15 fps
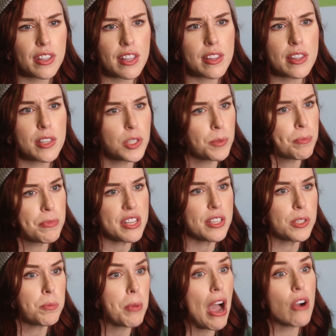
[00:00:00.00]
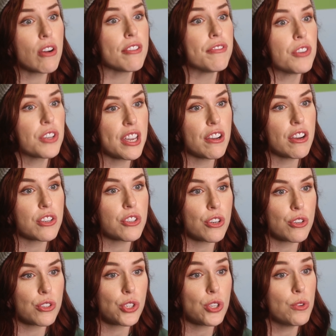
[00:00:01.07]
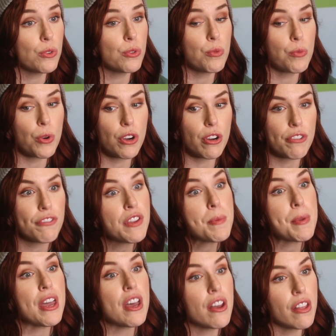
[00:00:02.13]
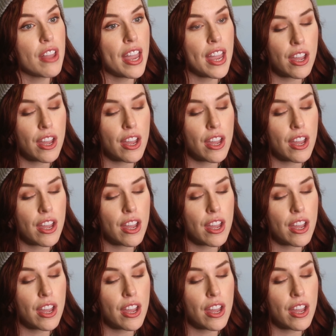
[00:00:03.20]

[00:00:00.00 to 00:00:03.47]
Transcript: like these powerful characters who were female